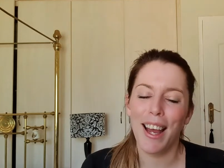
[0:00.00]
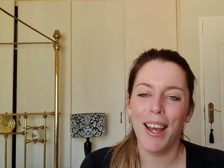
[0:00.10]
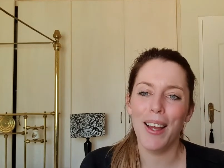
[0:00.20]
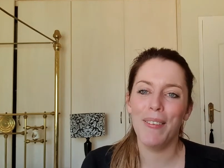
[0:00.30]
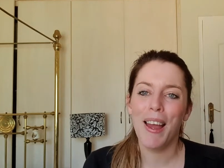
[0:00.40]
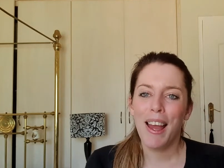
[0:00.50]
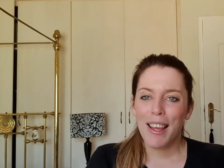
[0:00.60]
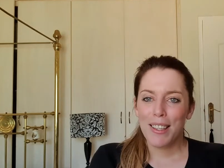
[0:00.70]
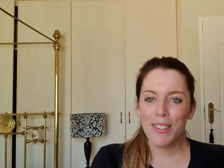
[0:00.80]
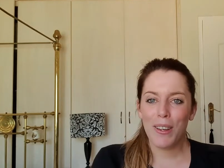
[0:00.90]
Um,
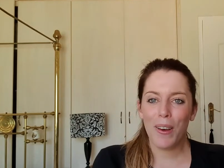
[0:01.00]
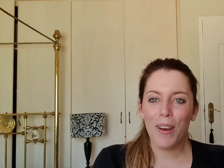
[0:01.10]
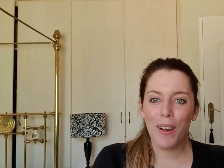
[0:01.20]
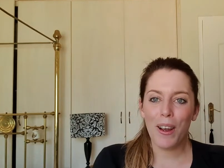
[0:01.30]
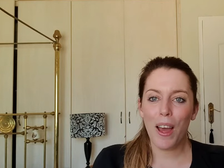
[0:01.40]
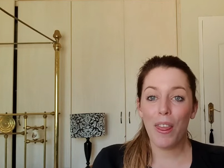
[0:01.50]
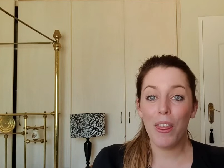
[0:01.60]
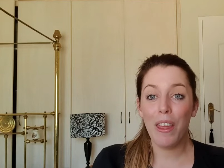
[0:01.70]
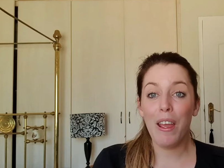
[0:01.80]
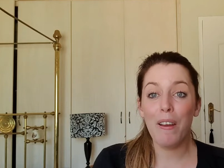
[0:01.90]
so
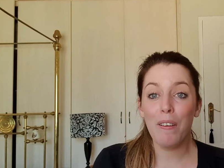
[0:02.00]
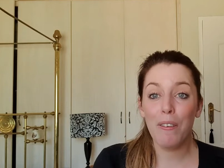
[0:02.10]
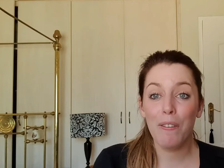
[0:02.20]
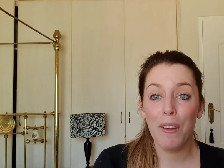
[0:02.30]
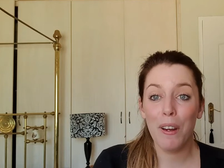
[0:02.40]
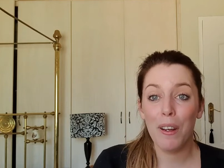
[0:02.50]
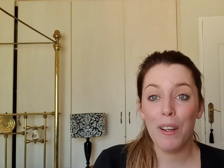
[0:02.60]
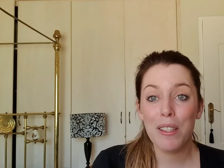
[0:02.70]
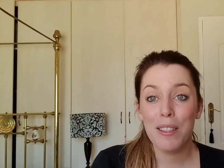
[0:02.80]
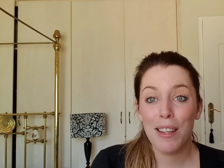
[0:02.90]
the
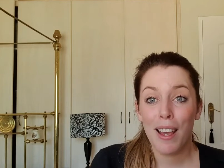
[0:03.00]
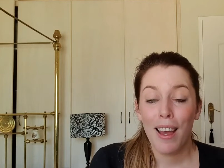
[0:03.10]
first